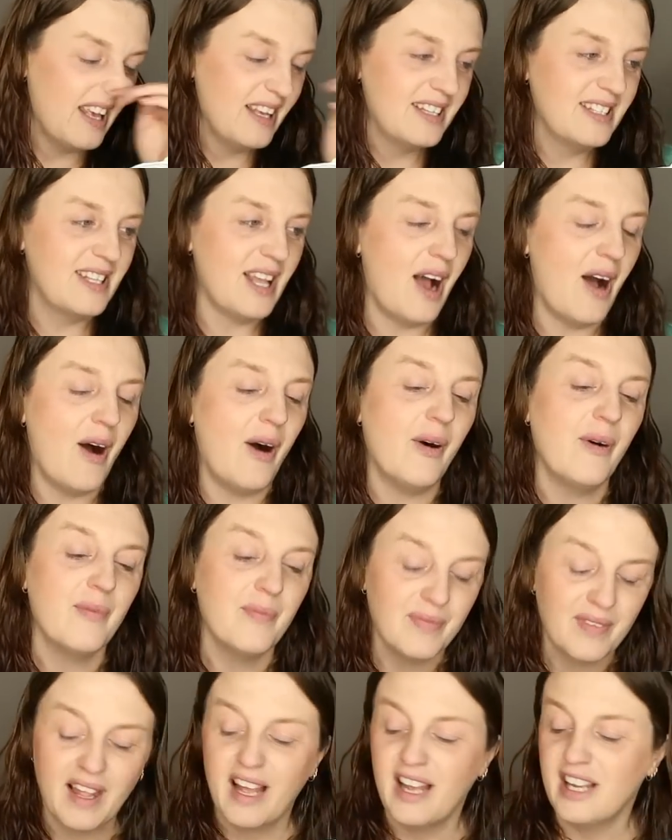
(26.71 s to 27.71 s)
So
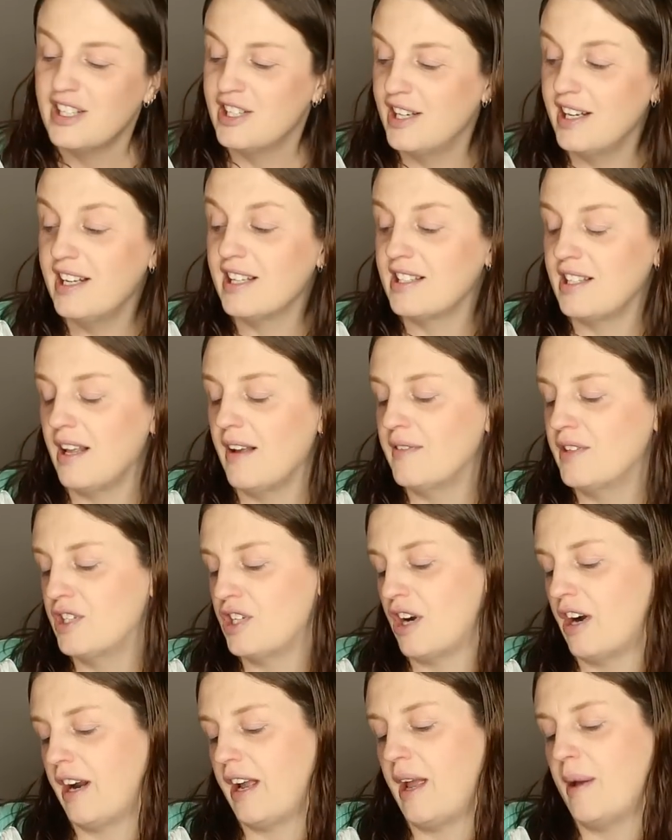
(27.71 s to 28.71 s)
she just loves
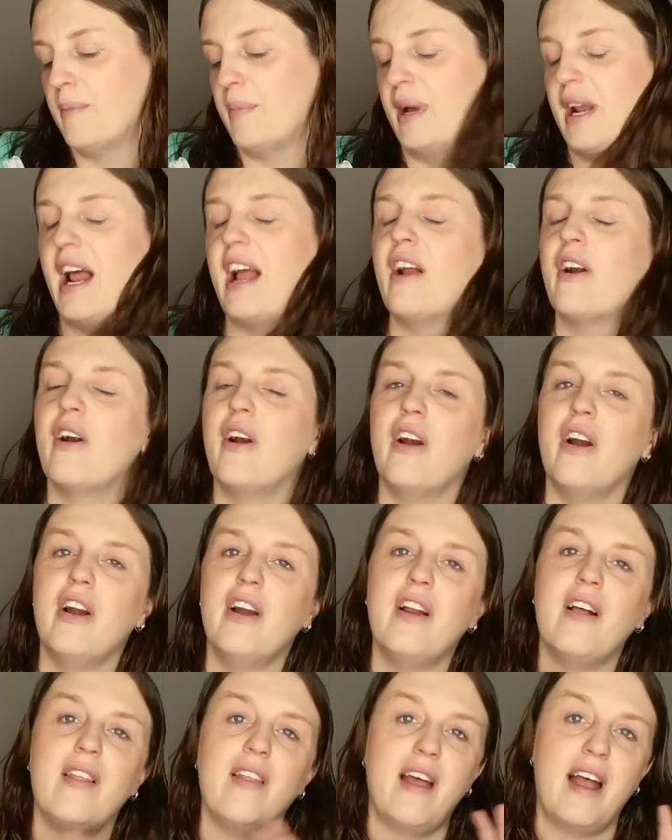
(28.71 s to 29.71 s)
Target, but I
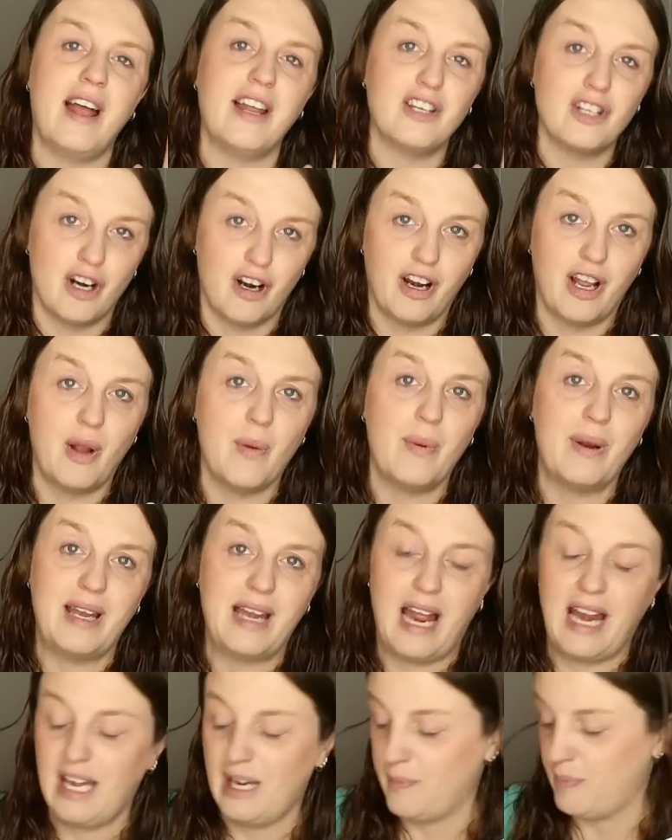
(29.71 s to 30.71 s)
heard that Target went
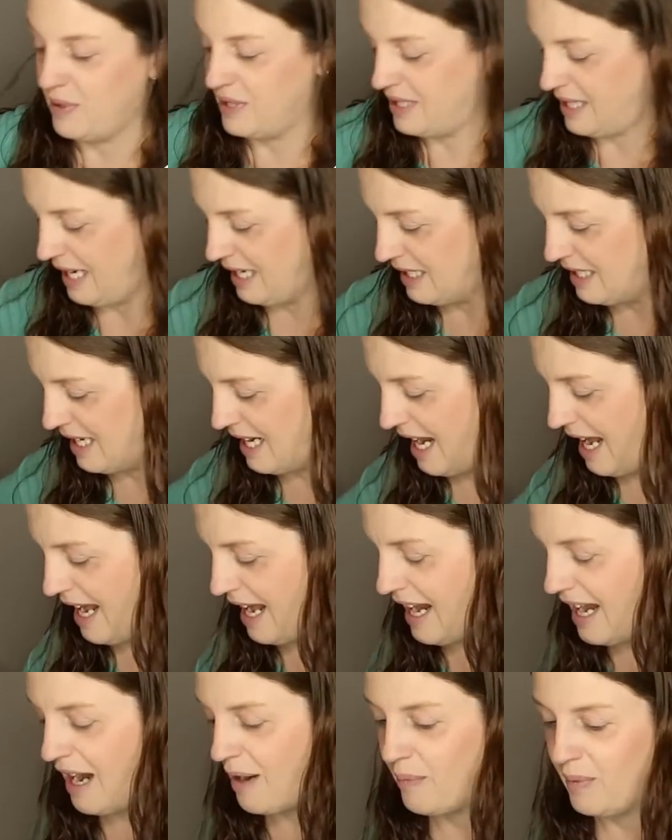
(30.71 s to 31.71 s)
90%
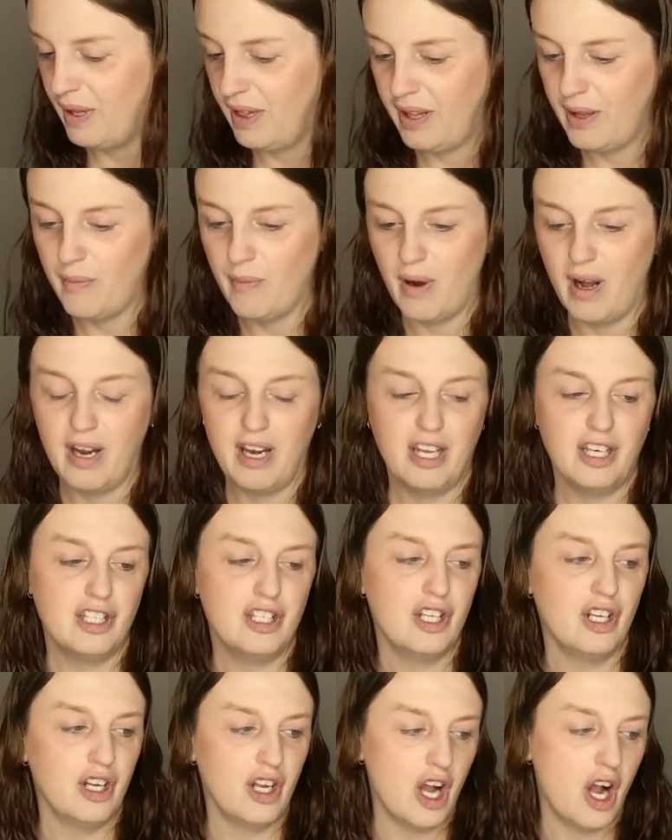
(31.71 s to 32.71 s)
today and I really wanted
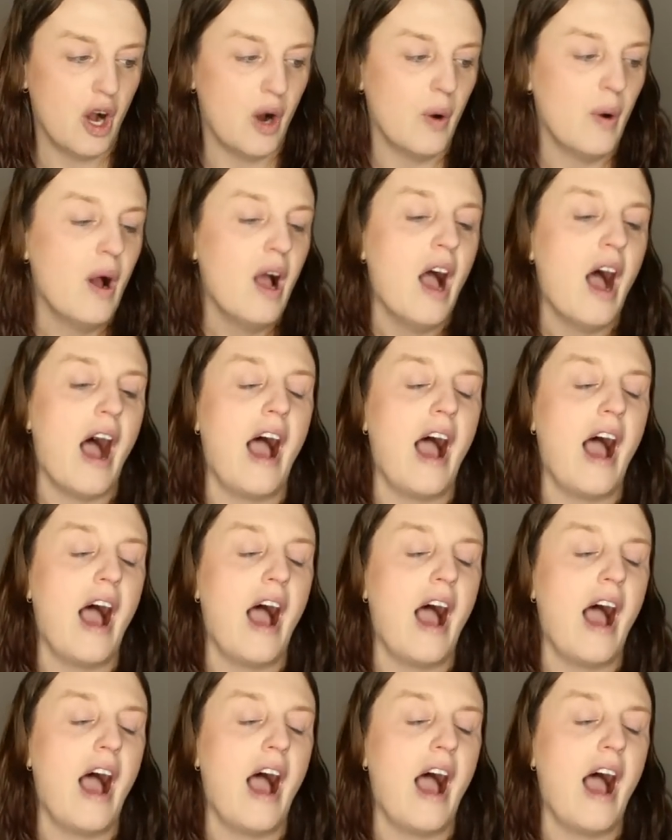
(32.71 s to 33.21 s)
to go.